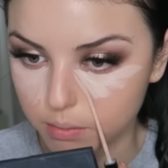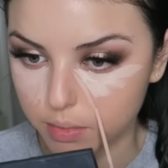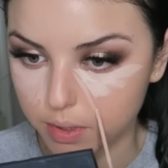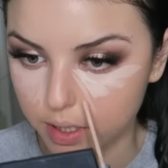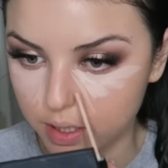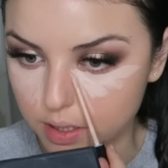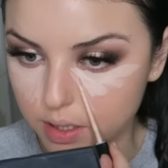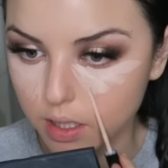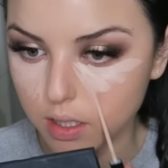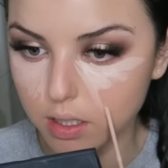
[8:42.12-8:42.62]
but
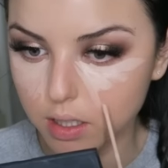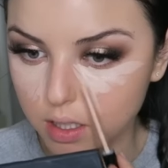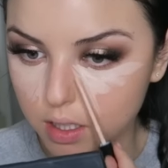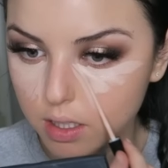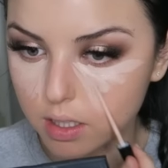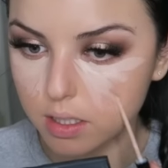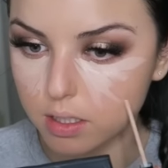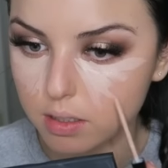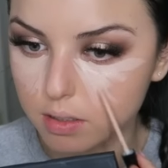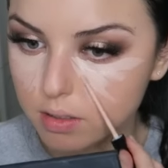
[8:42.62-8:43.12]
it's all
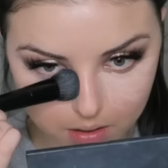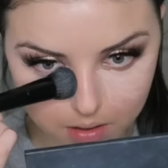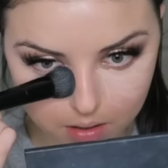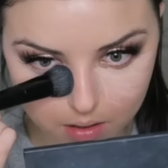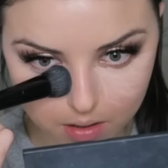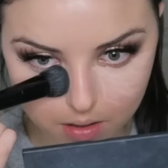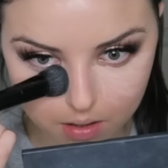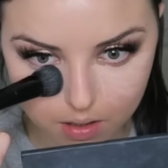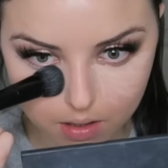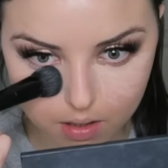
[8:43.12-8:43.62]
good.
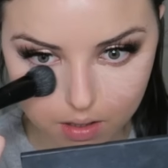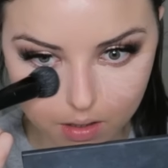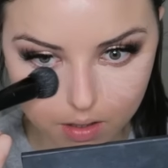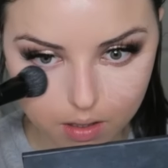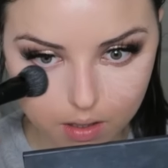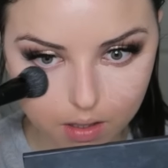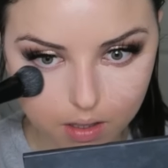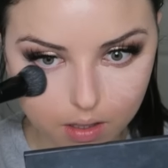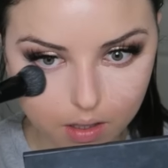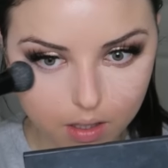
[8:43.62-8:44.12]

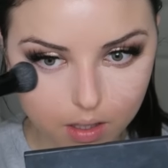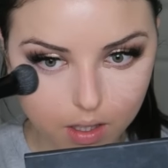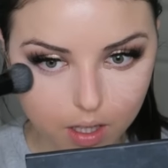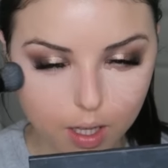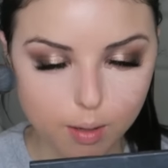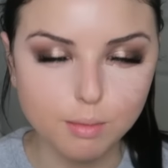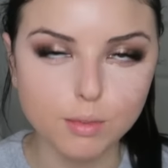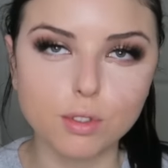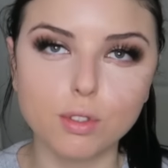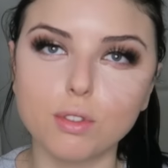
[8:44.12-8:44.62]

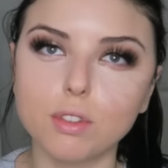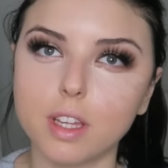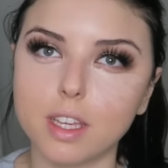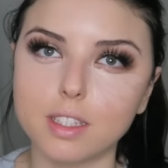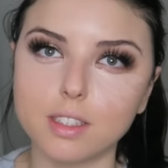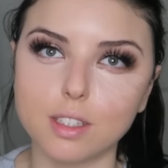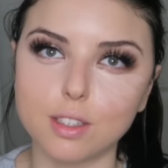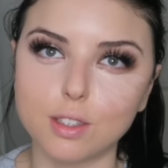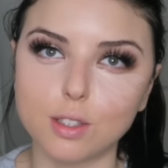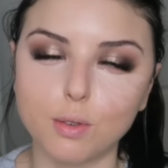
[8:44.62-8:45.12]
I'm too
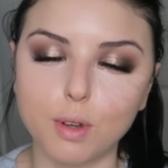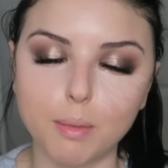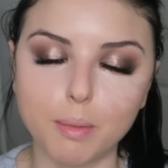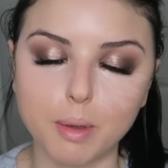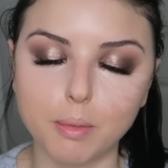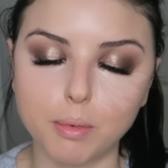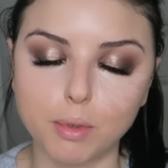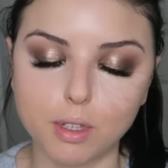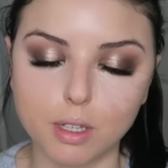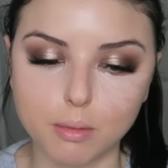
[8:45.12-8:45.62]
lazy to wet
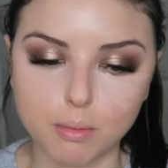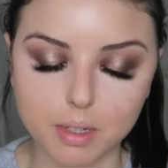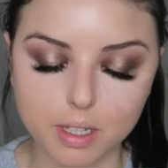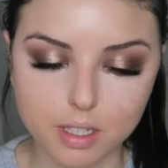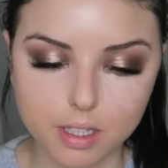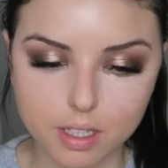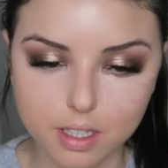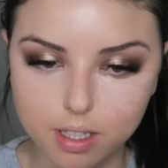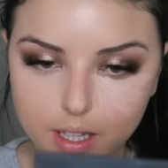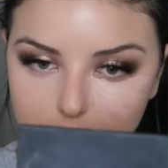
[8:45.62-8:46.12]
my beauty
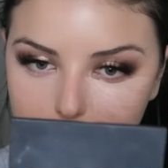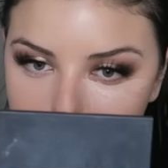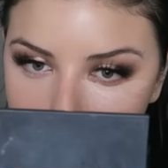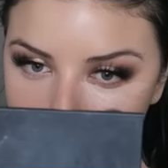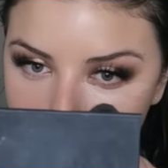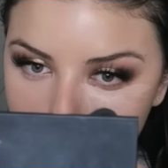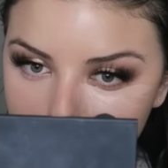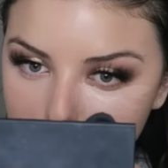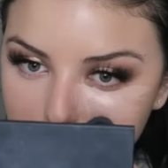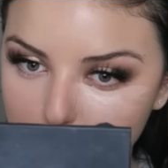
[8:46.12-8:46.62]
blender. That
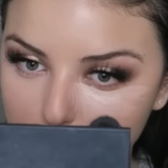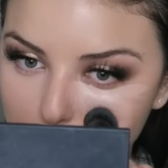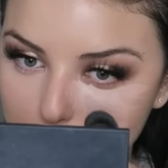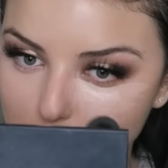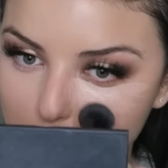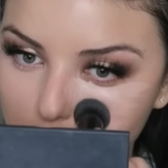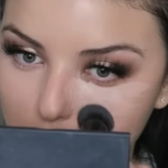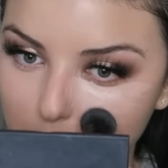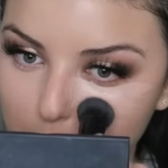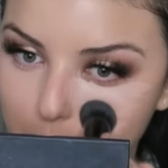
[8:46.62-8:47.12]
is why I'm
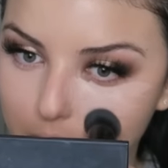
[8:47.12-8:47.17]
using a